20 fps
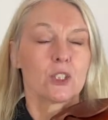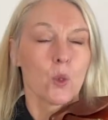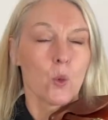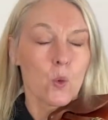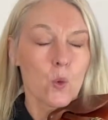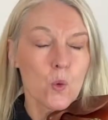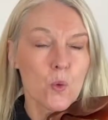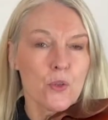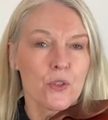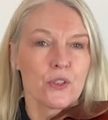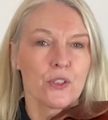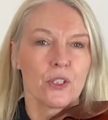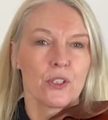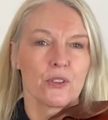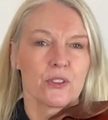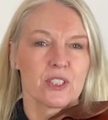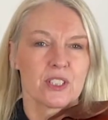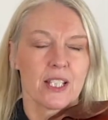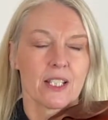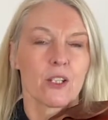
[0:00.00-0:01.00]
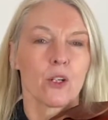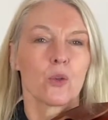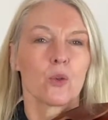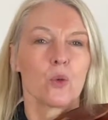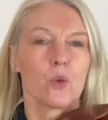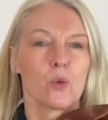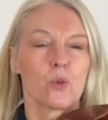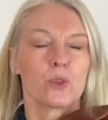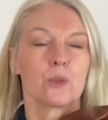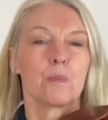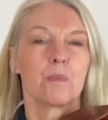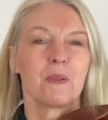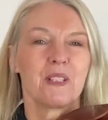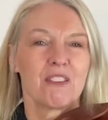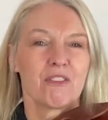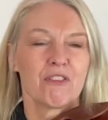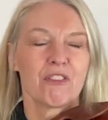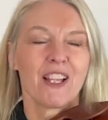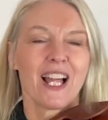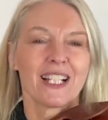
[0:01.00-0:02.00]
all the notes that are called B
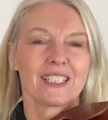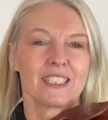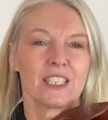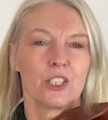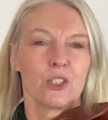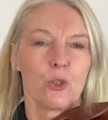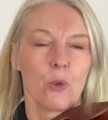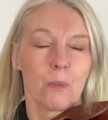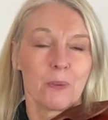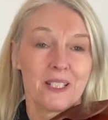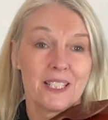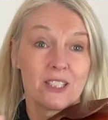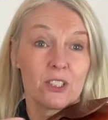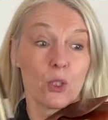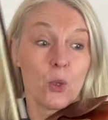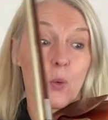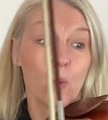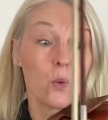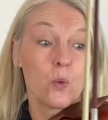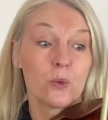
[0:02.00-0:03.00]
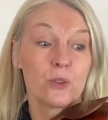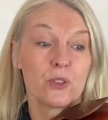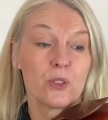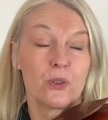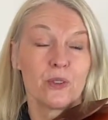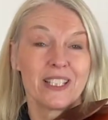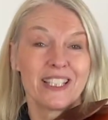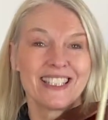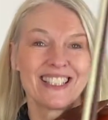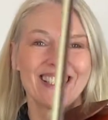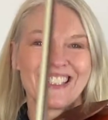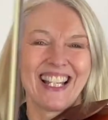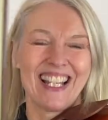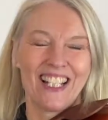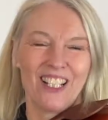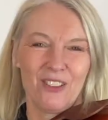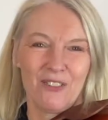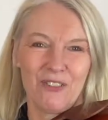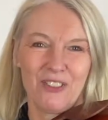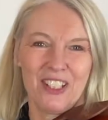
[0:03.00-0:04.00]
flat in your piece. So also this
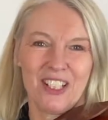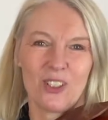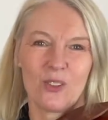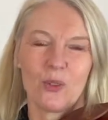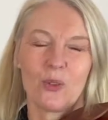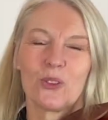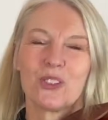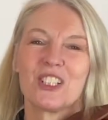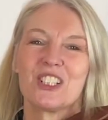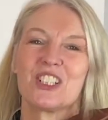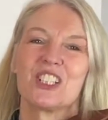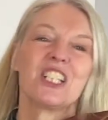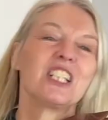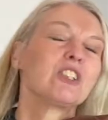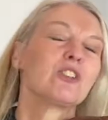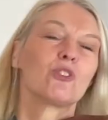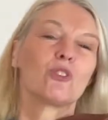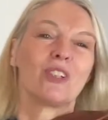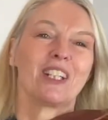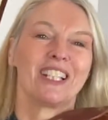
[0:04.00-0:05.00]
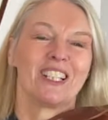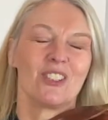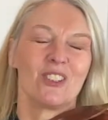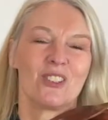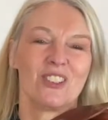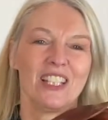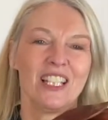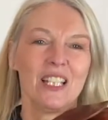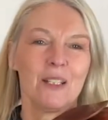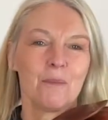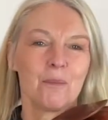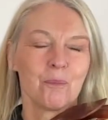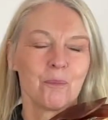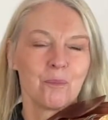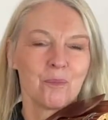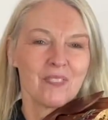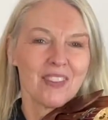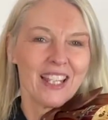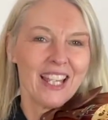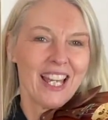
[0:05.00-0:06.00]
second finger on the G string, you see.
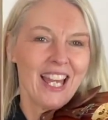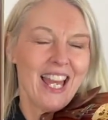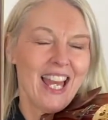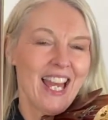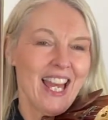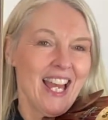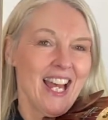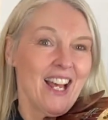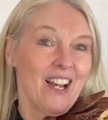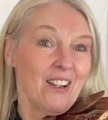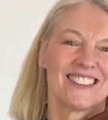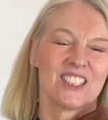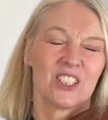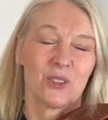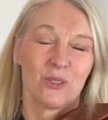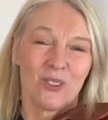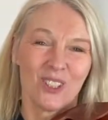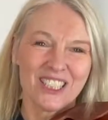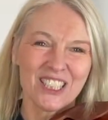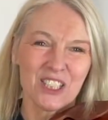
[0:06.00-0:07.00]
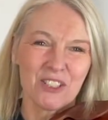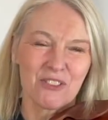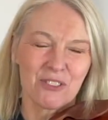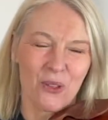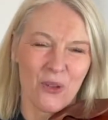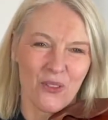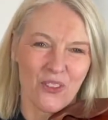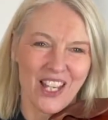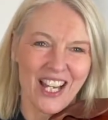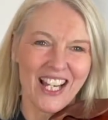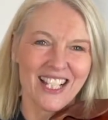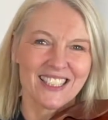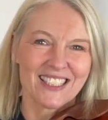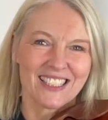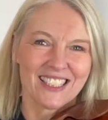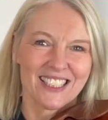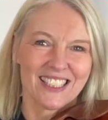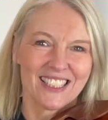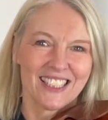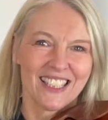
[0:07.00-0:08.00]
So once you've got that,
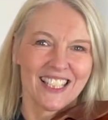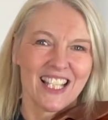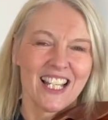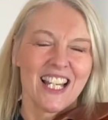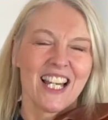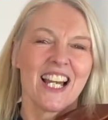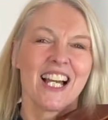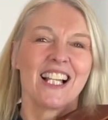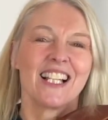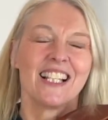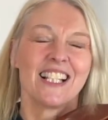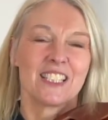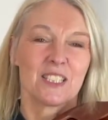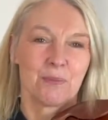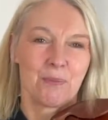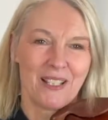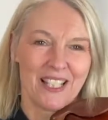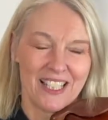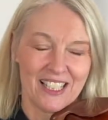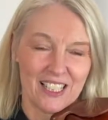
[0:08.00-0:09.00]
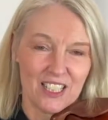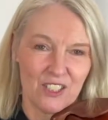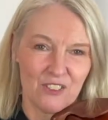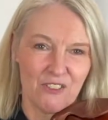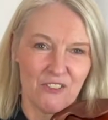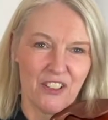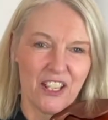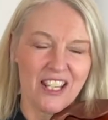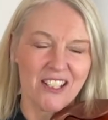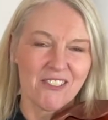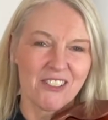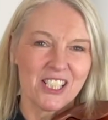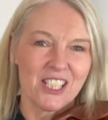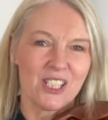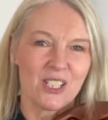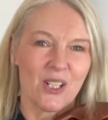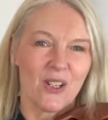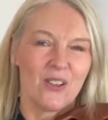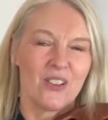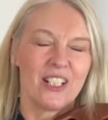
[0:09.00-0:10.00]
let's play this very
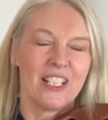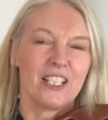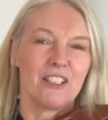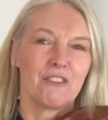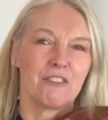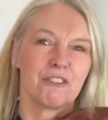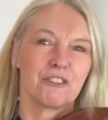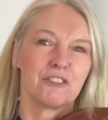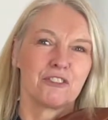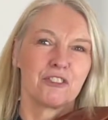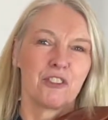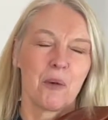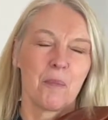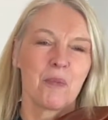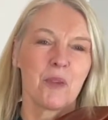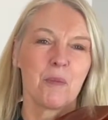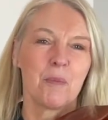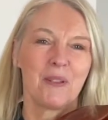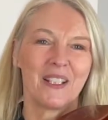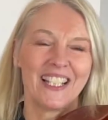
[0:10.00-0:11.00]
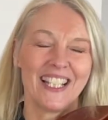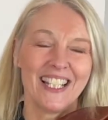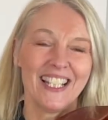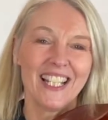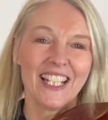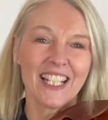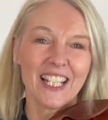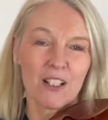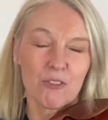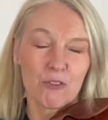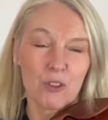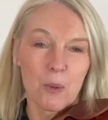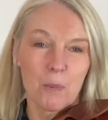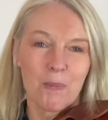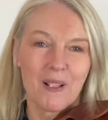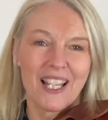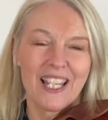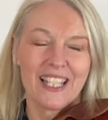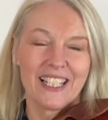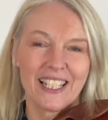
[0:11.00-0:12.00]
slowly from the beginning, and we're
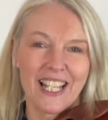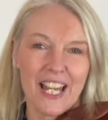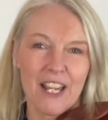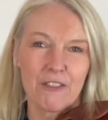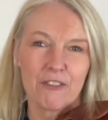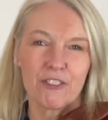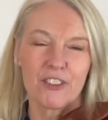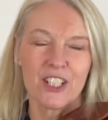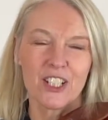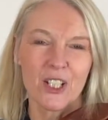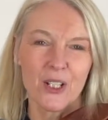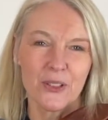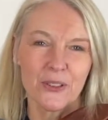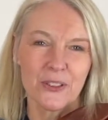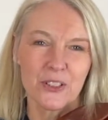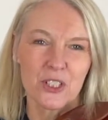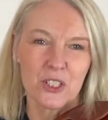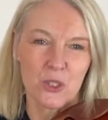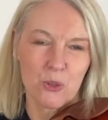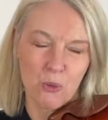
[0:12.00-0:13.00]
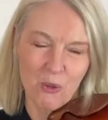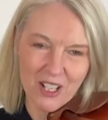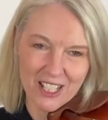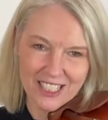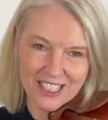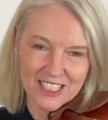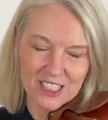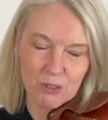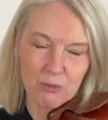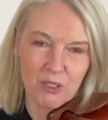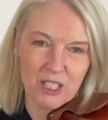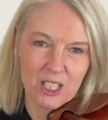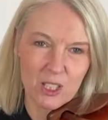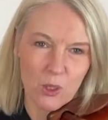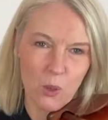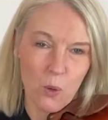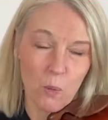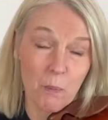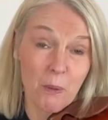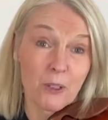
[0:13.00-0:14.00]
playing every note twice with
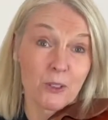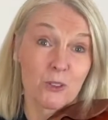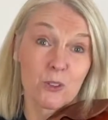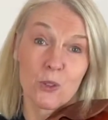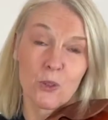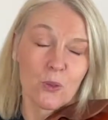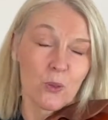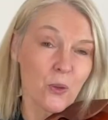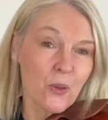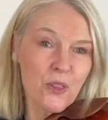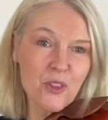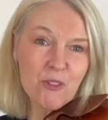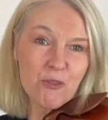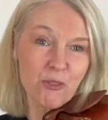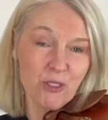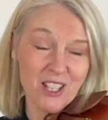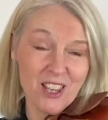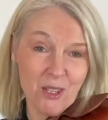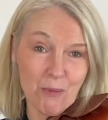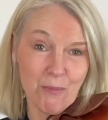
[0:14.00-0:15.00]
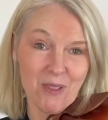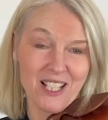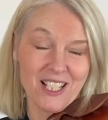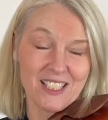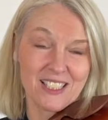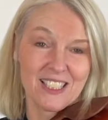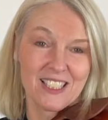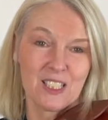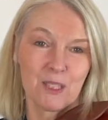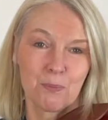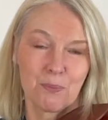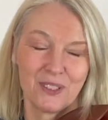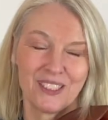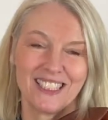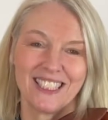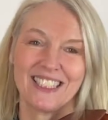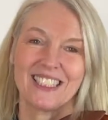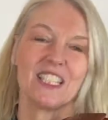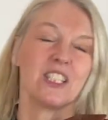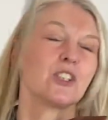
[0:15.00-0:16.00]
long bows. So not the rhythm as it's
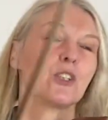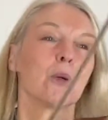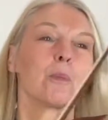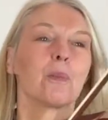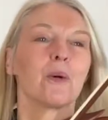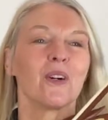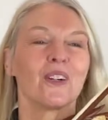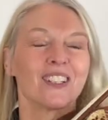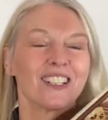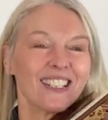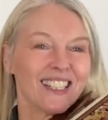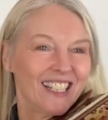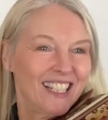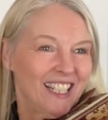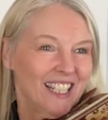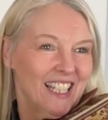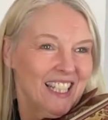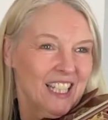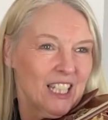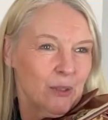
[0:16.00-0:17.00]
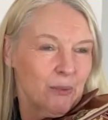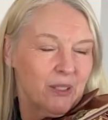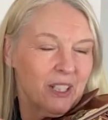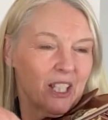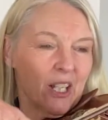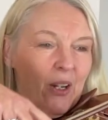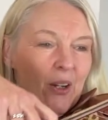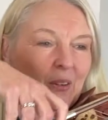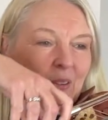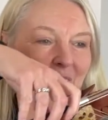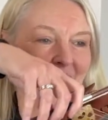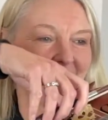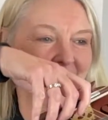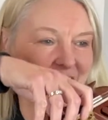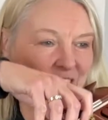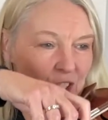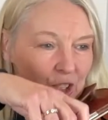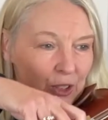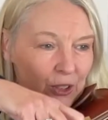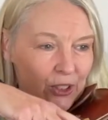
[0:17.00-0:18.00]
printed in your book. Here we go, and
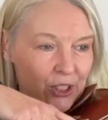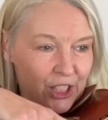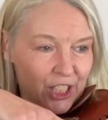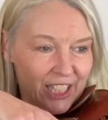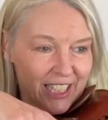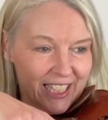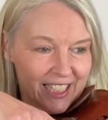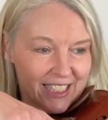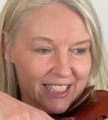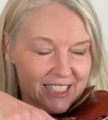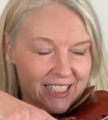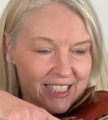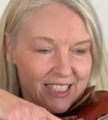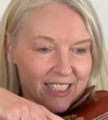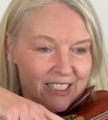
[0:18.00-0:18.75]
2 Gs.